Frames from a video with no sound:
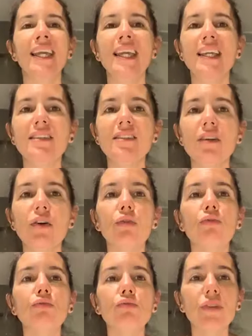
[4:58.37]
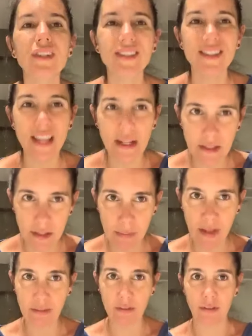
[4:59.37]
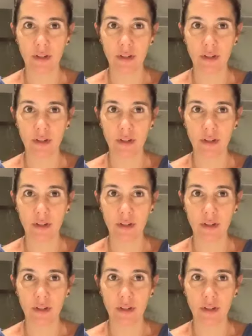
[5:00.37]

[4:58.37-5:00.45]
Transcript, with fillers: is resentment.